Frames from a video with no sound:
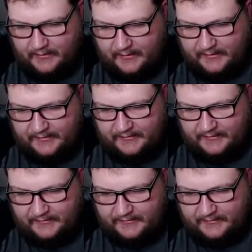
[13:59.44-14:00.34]

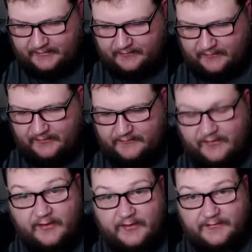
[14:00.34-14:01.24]
I can already
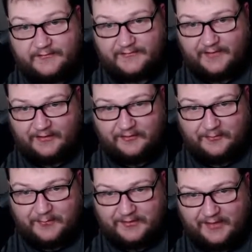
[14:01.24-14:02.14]
tell you, it's not going
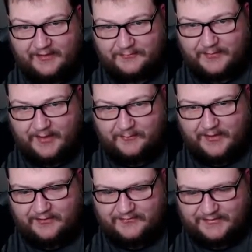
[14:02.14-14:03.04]
to be last pack
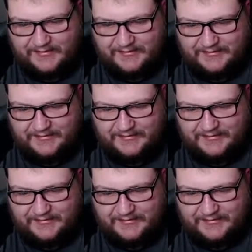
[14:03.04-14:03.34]
magic.